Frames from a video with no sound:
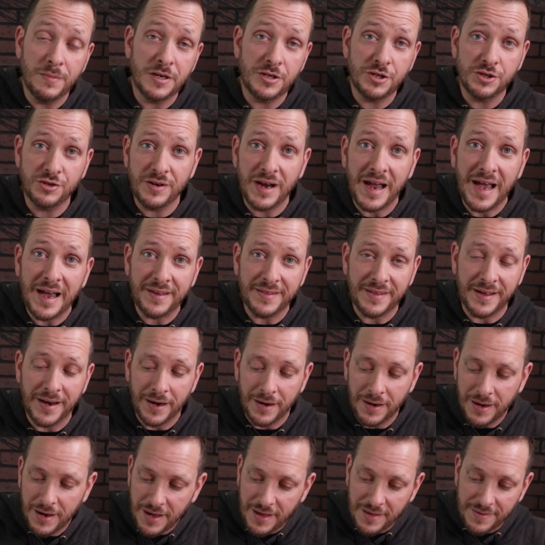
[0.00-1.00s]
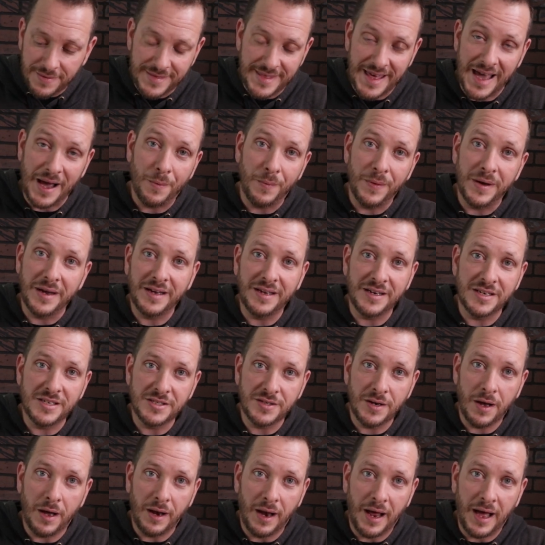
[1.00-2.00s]
much drag there, that wing can
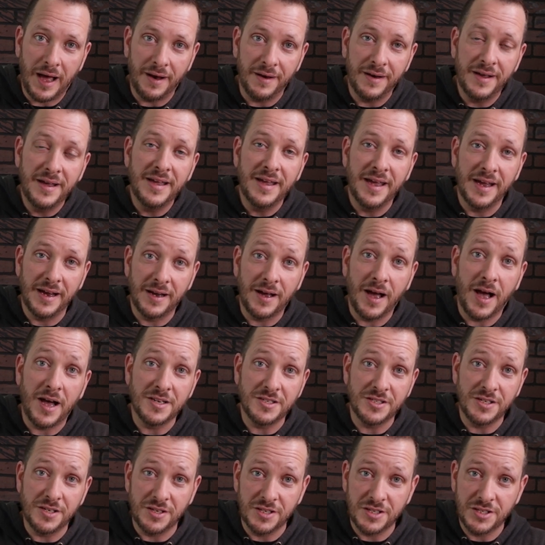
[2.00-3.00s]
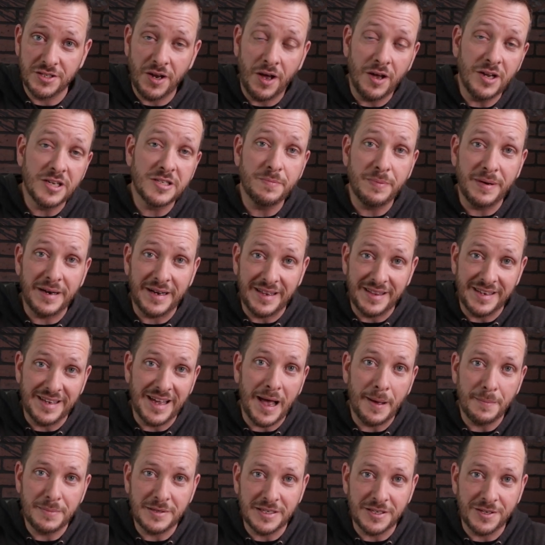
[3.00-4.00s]
stall out and cause you to stall spin in the
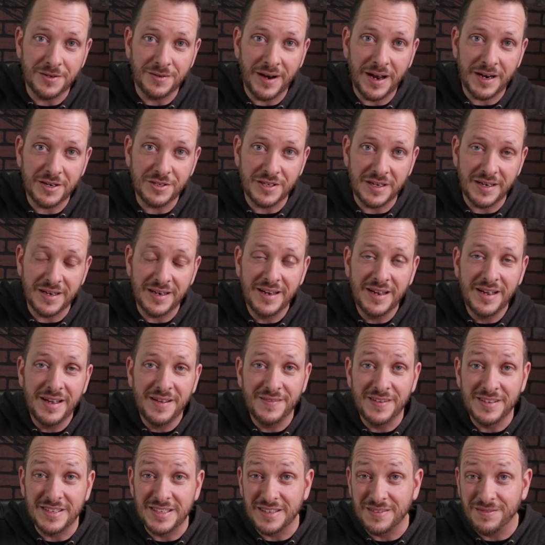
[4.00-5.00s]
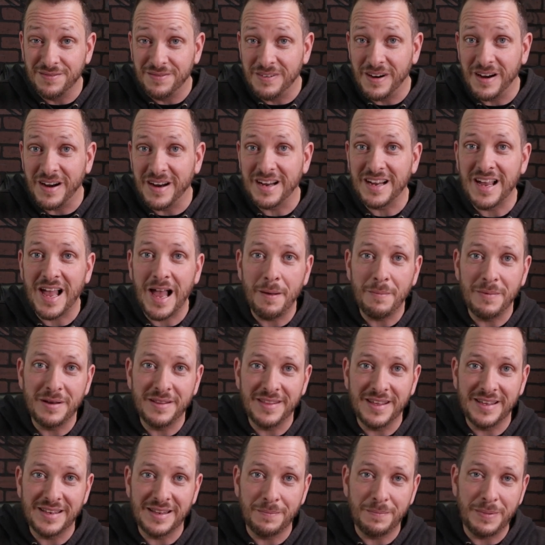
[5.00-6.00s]
opposite direction. This is a very common
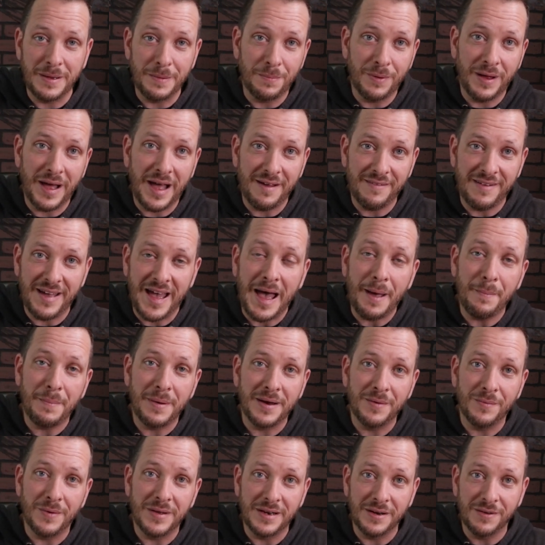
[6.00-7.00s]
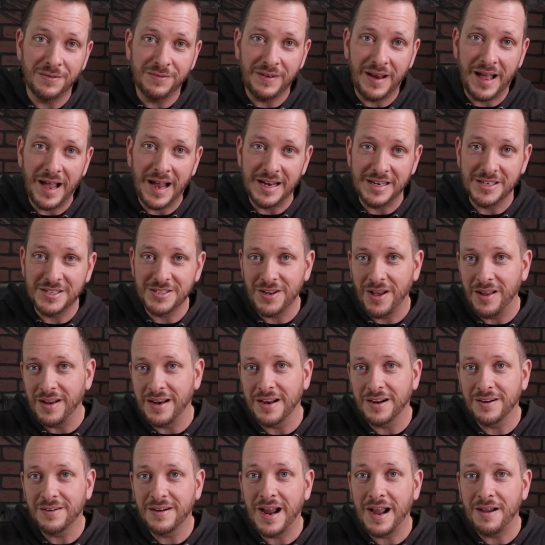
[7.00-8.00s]
thing that people have happen when they're flying stall
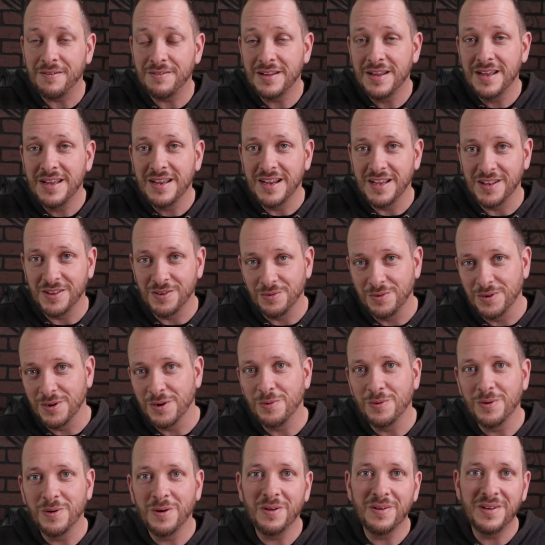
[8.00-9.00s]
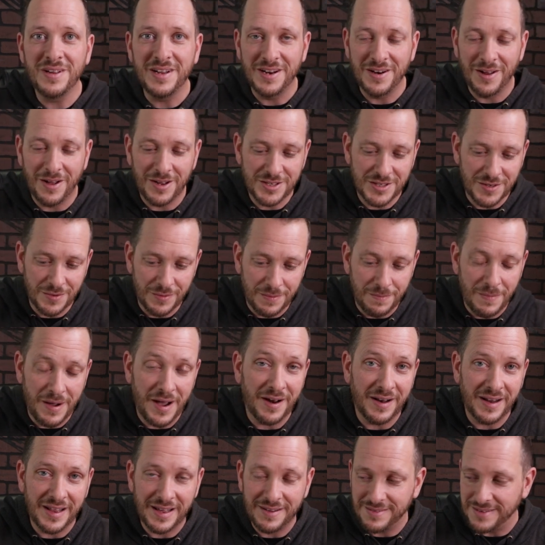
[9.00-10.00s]
aircraft in the real world and also with
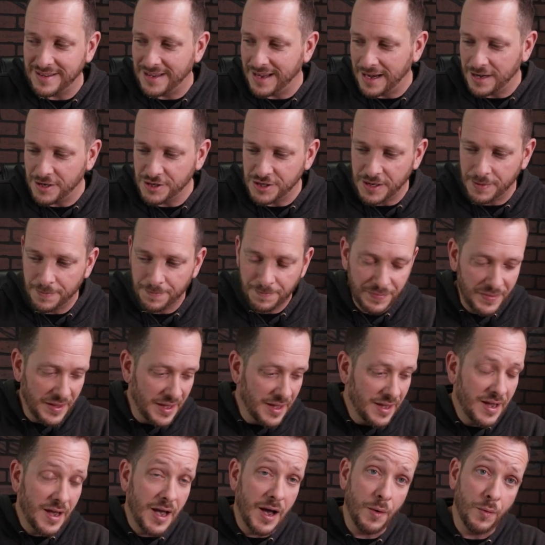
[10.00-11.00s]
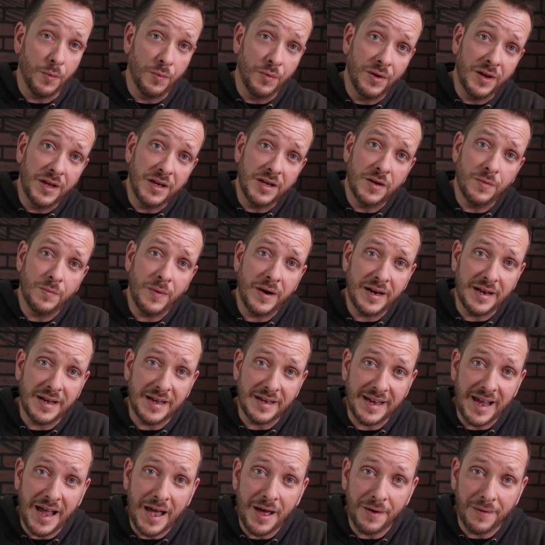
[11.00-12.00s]
model aviation. A really good way
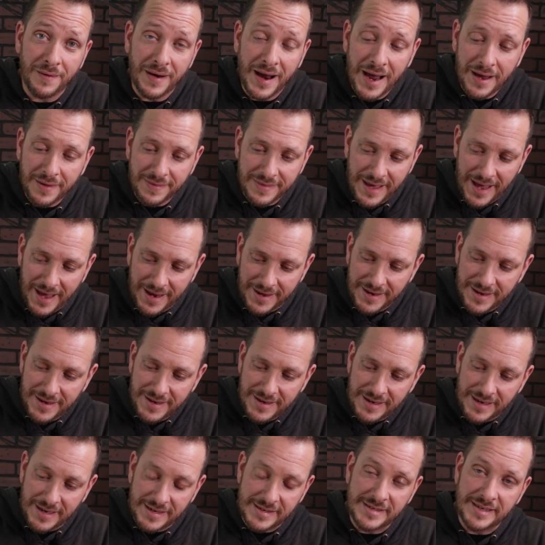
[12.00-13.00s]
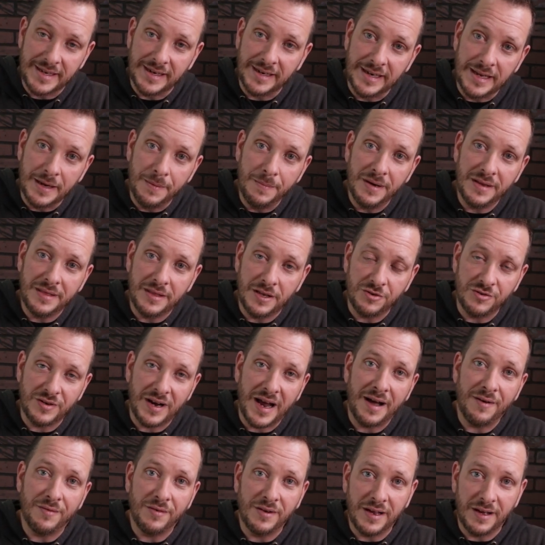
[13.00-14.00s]
to counteract that is to limit the
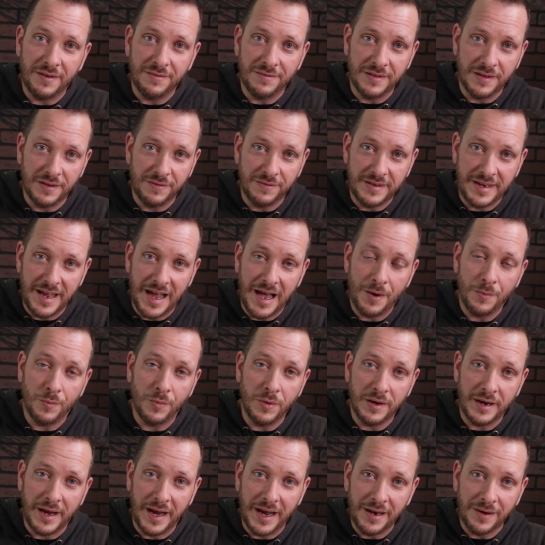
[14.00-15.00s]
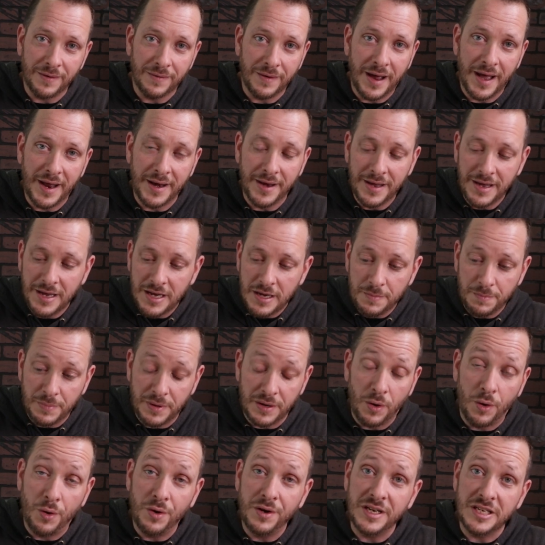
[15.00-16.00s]
travel of the downward aileron,
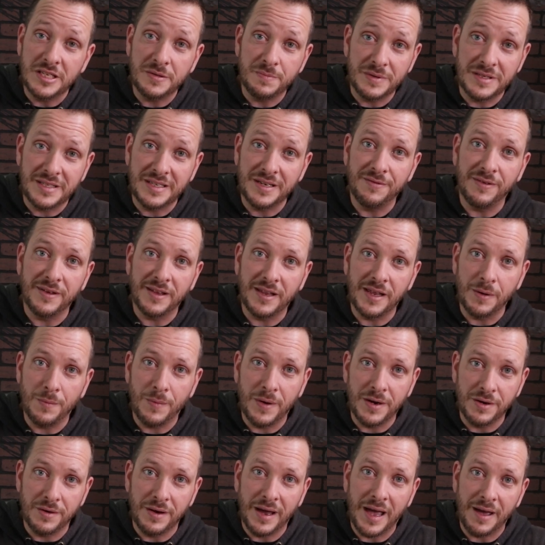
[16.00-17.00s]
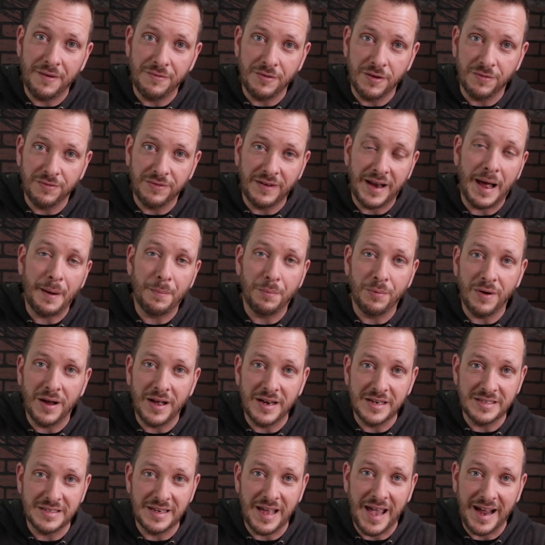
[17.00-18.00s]
but only specifically when you have your
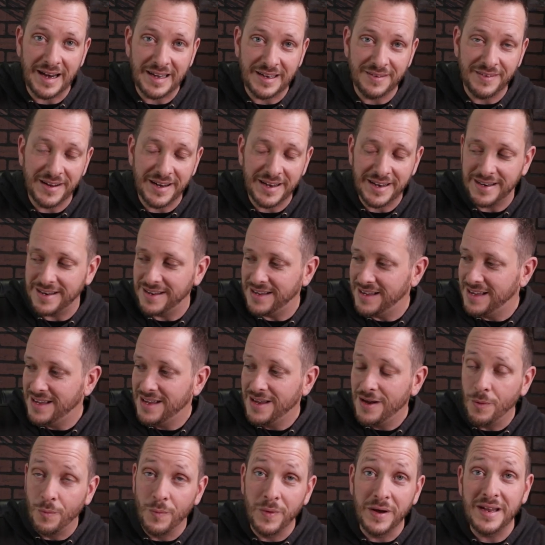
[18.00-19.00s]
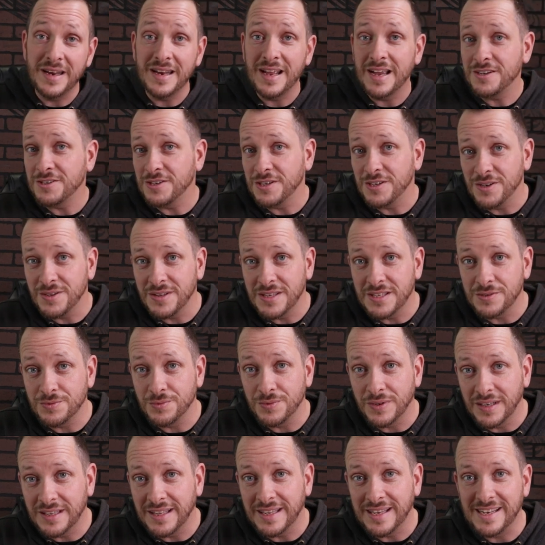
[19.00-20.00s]
Flaperons activated. We can actually do this
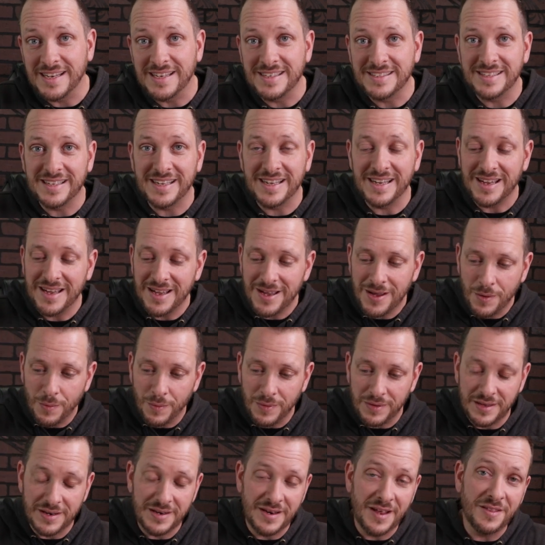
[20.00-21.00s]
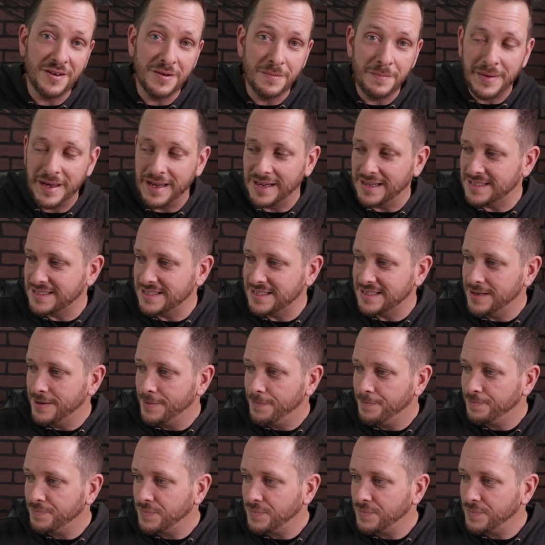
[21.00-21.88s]
really easily with another mix.